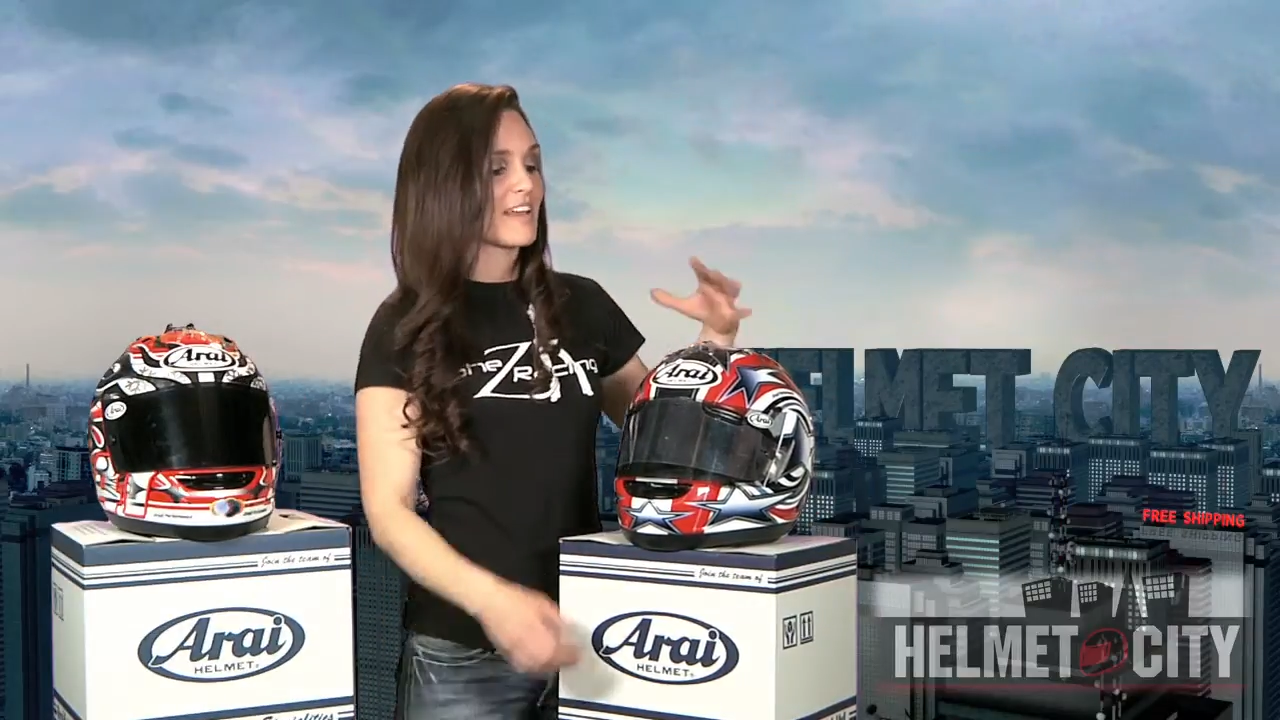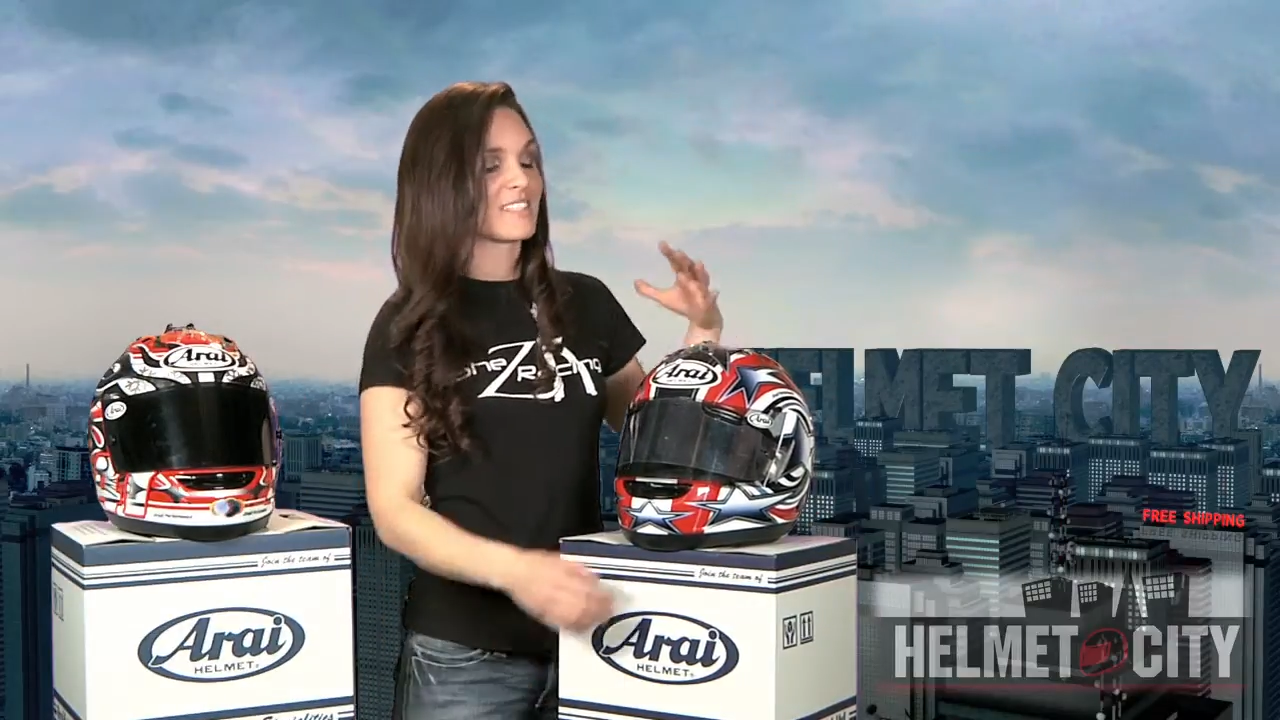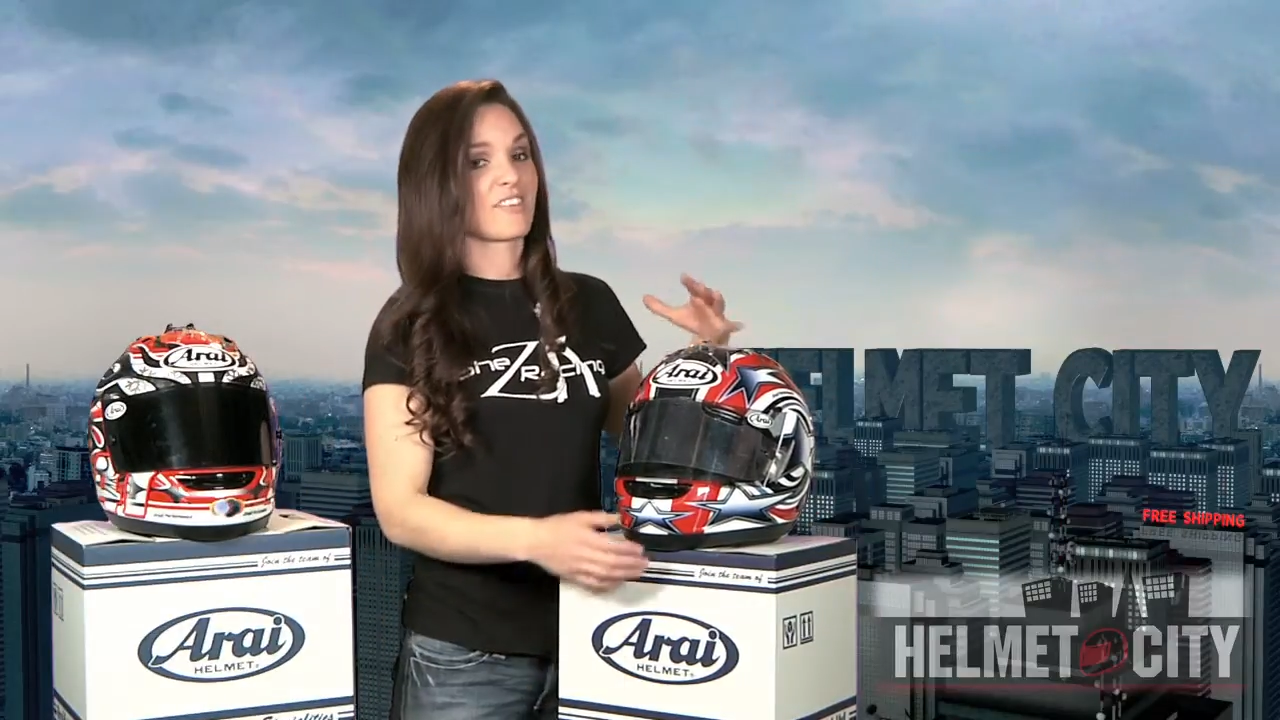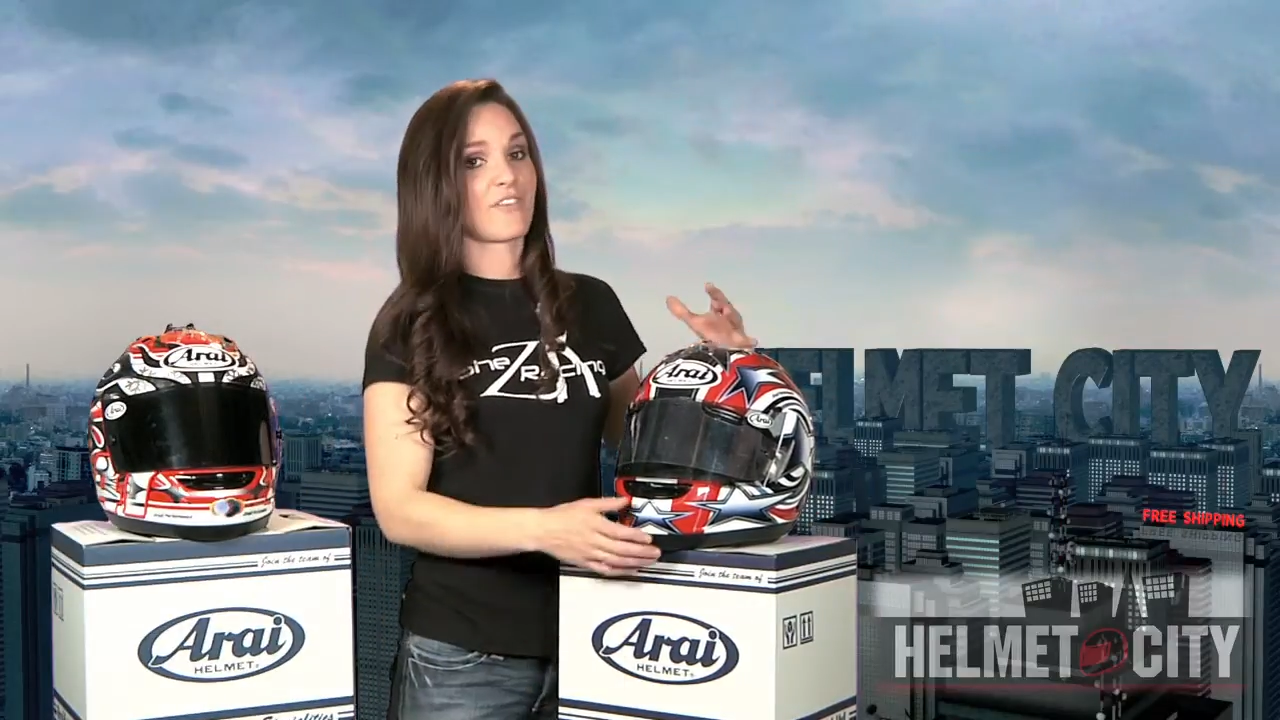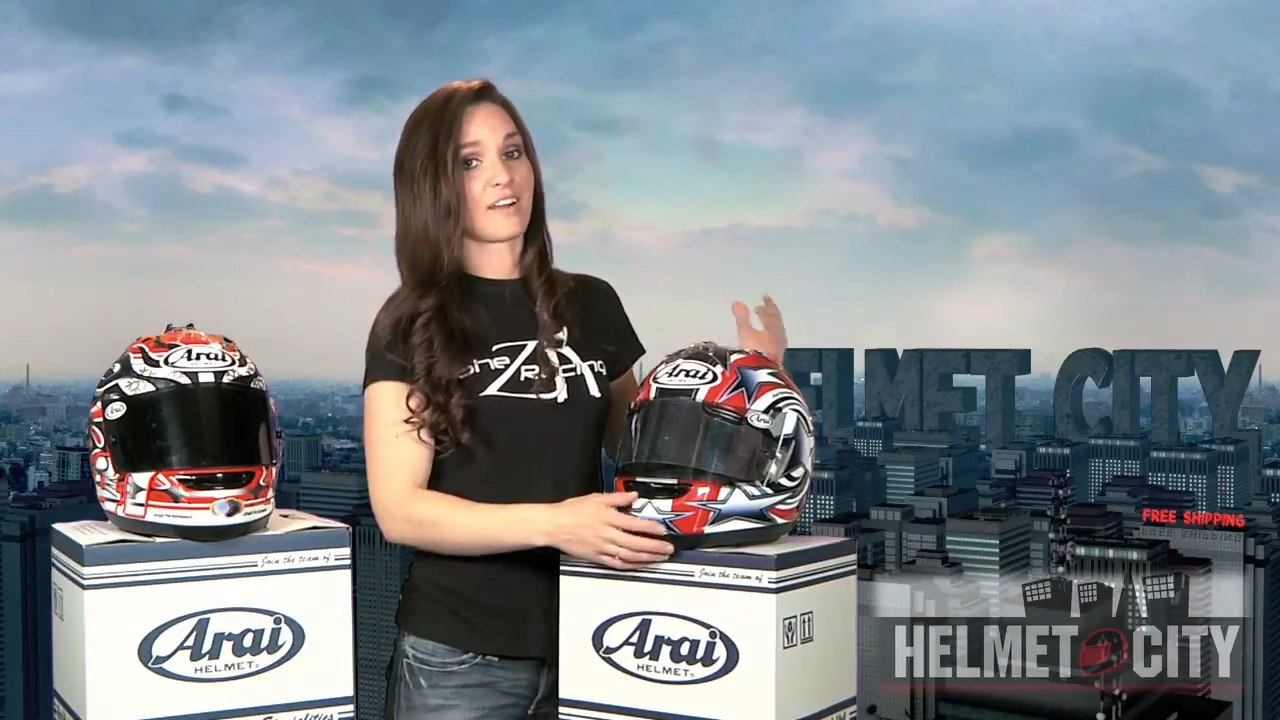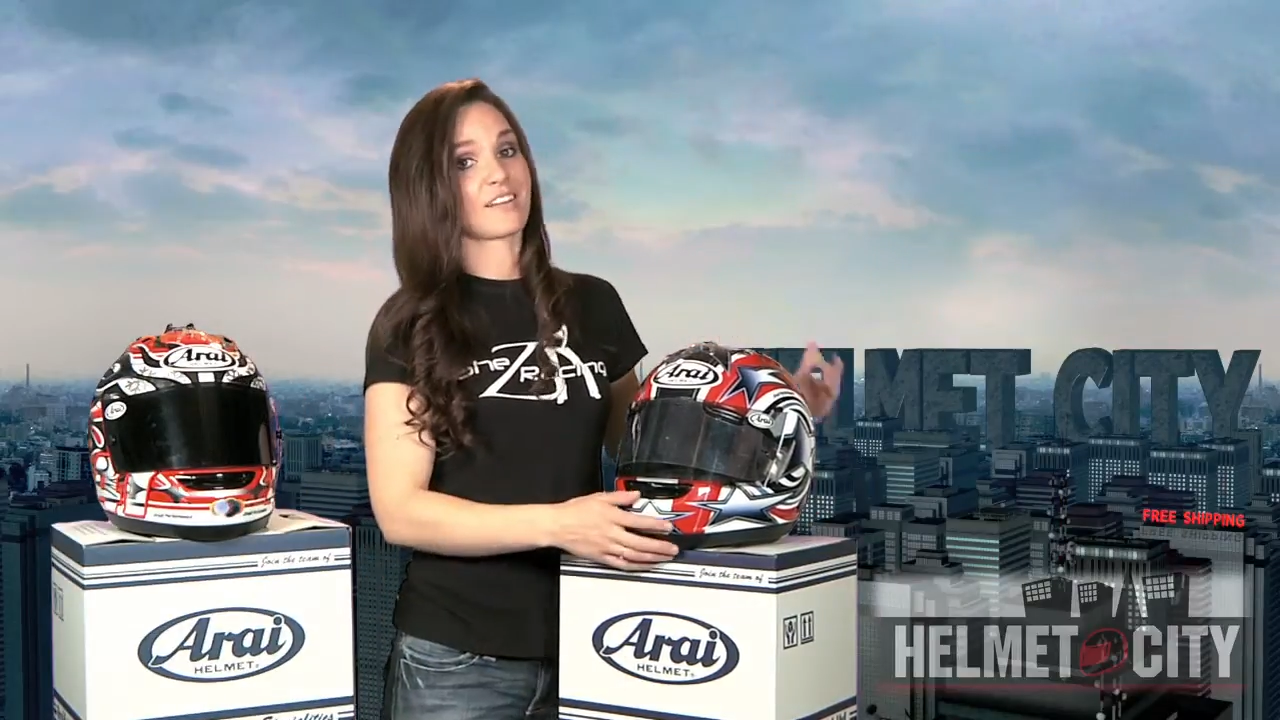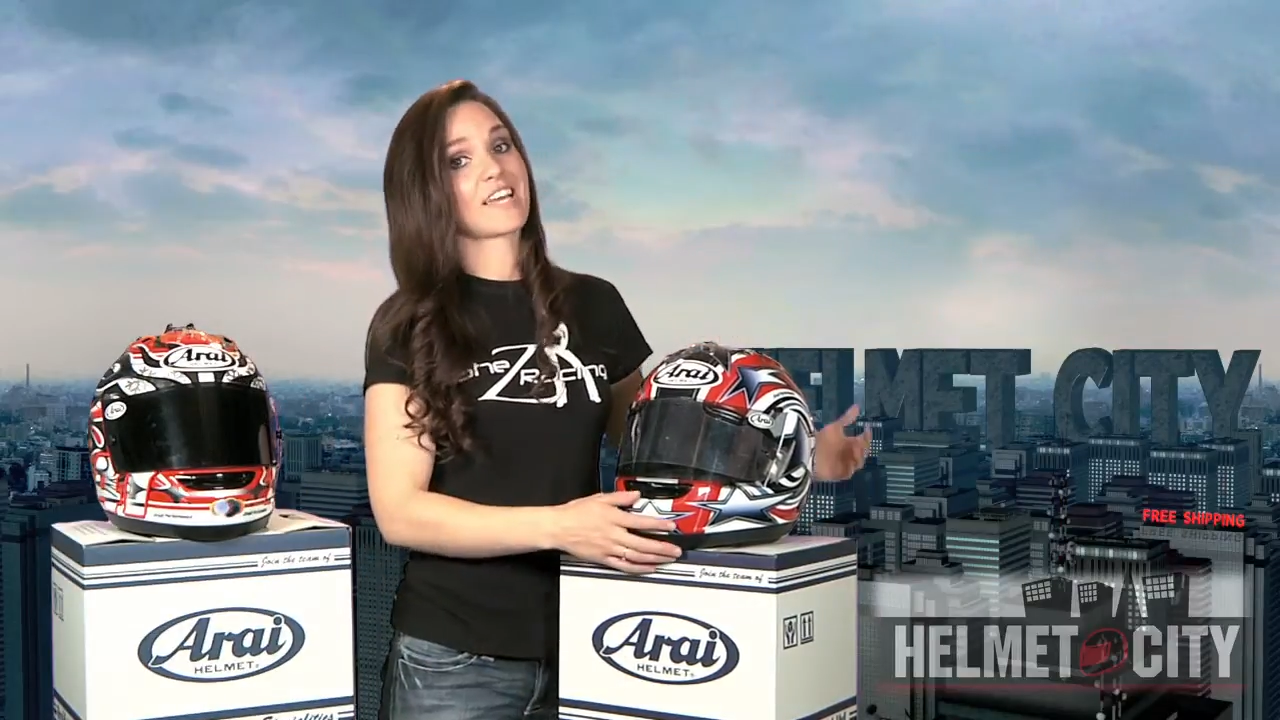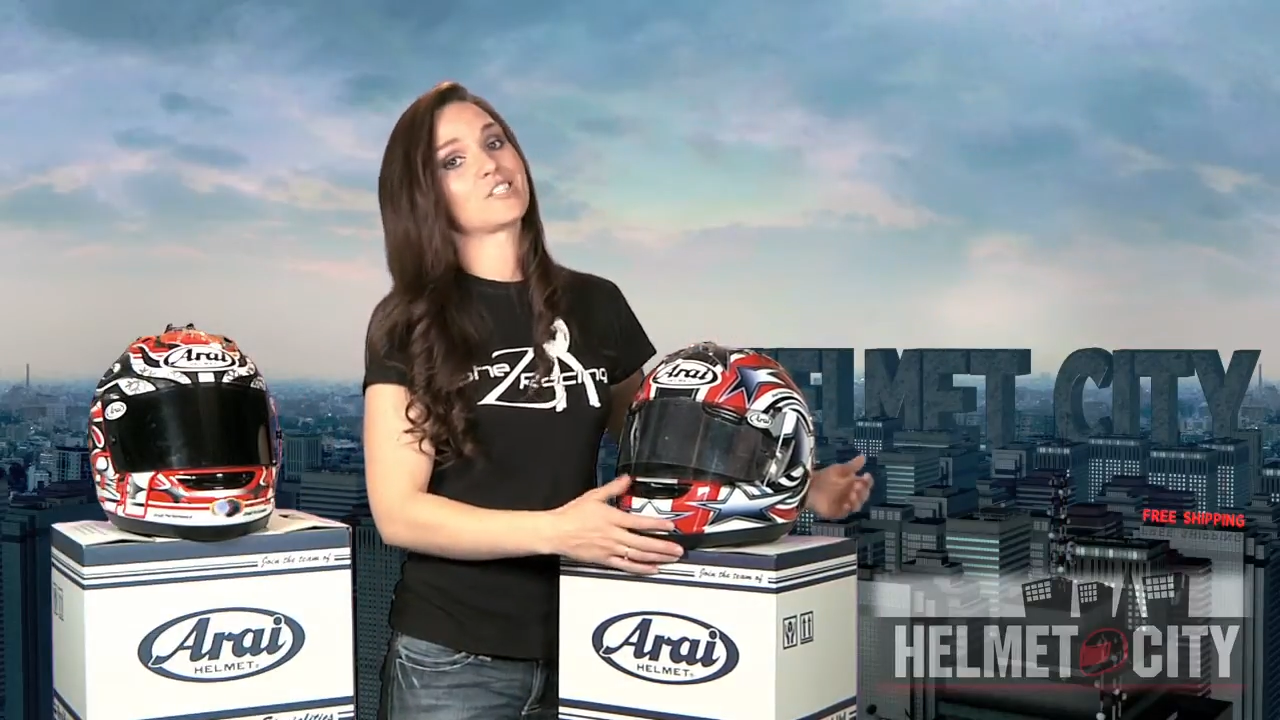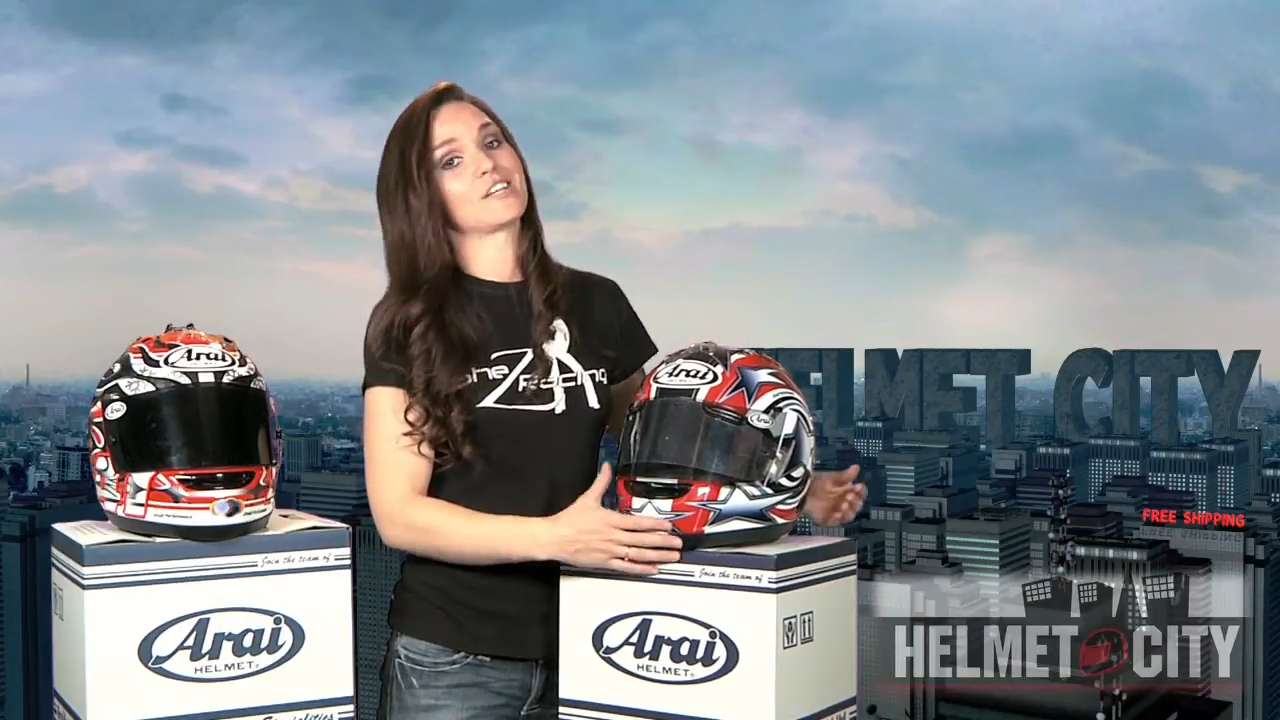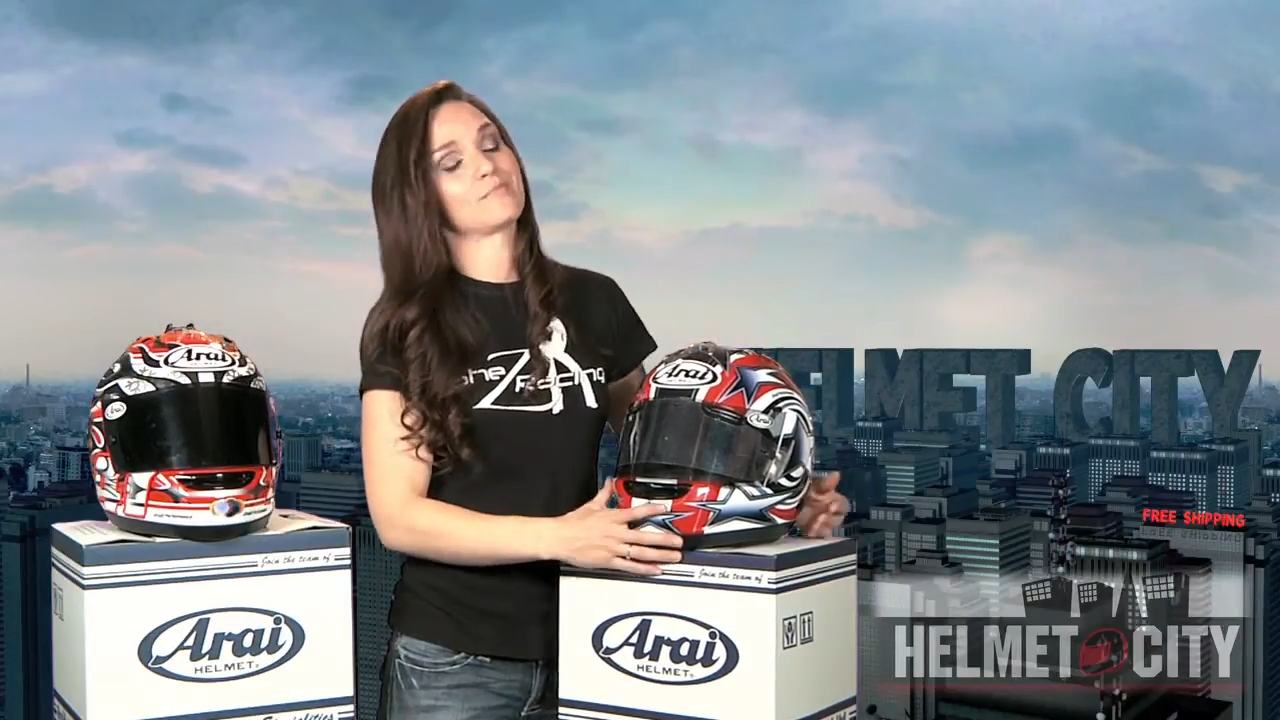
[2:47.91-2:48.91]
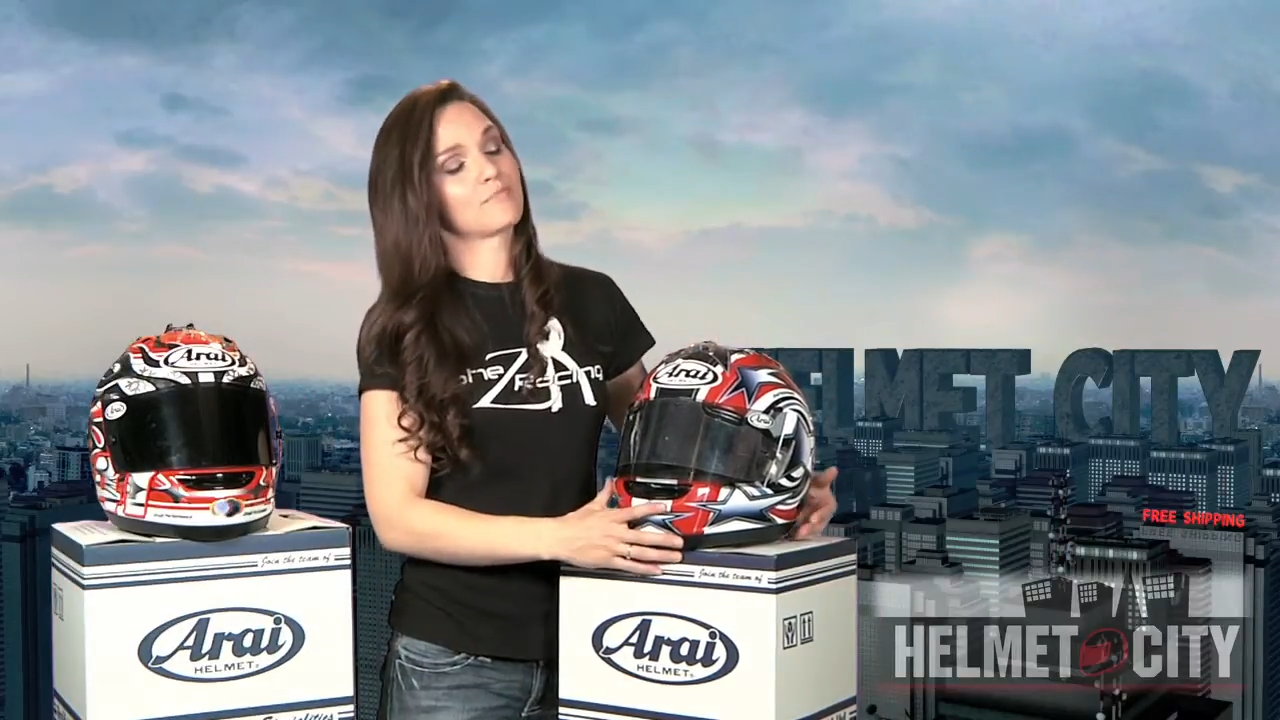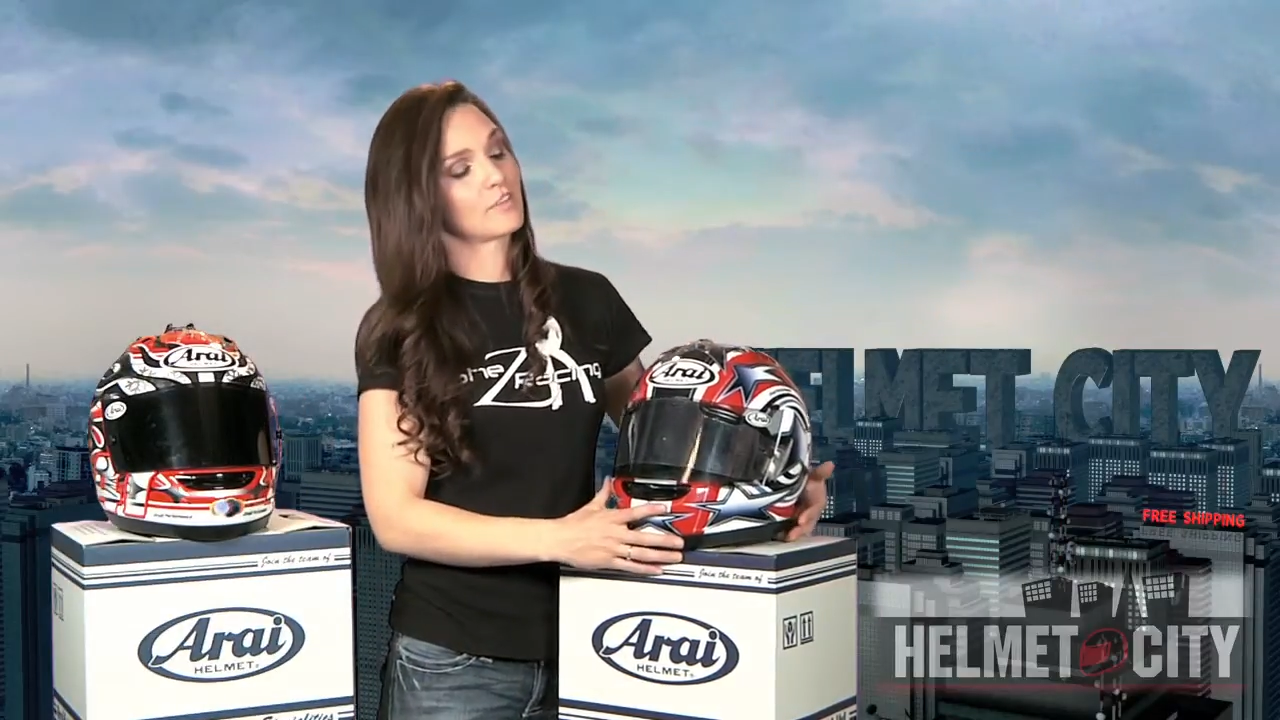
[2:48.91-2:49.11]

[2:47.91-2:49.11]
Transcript: is the ventilation.